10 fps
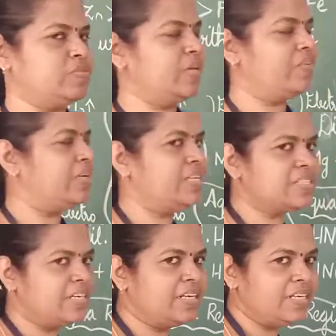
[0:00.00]
We have already
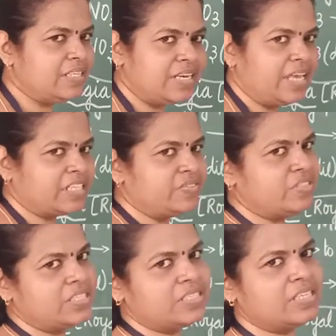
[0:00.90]
studied the
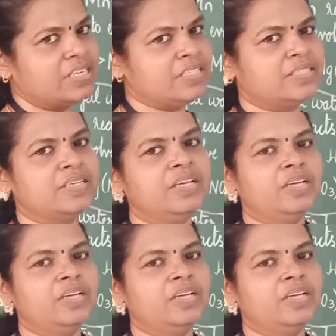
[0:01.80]
reactivity series.